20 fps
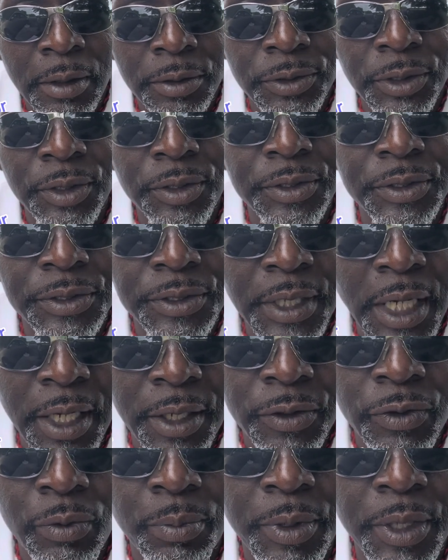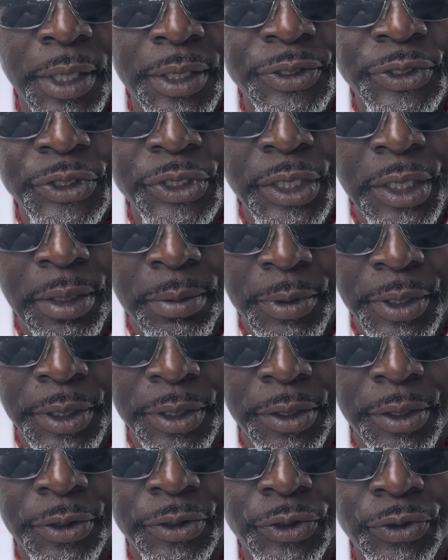She desire you be a gentleman
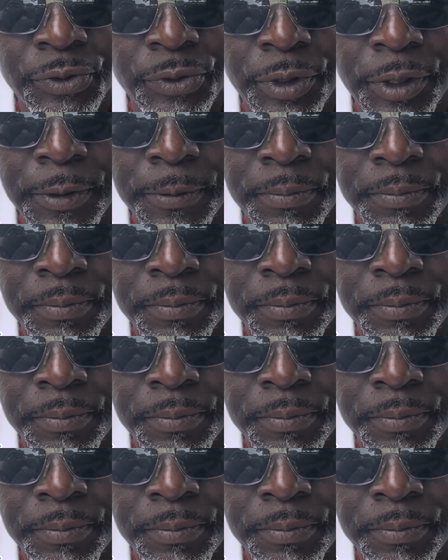in the street